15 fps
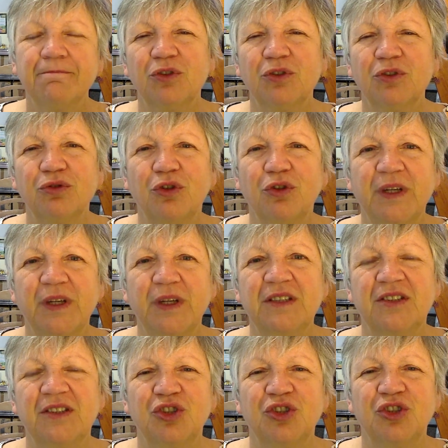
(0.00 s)
Not
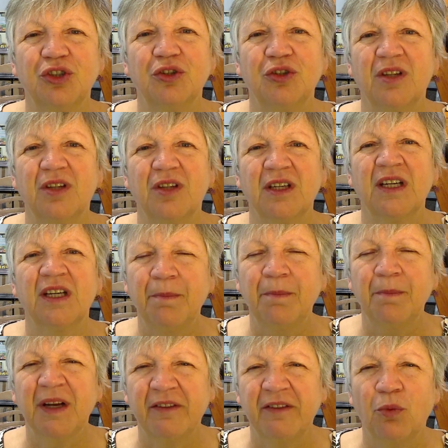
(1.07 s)
quite such a good thing and
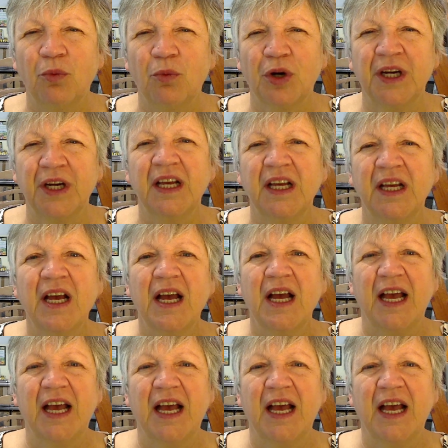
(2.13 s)
a bit of a worry